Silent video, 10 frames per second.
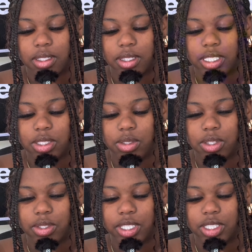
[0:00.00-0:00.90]

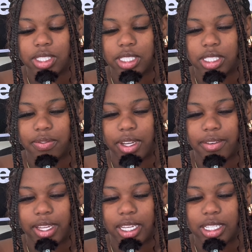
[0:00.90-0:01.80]
365
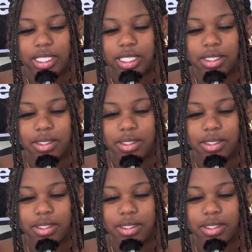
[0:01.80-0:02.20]
days.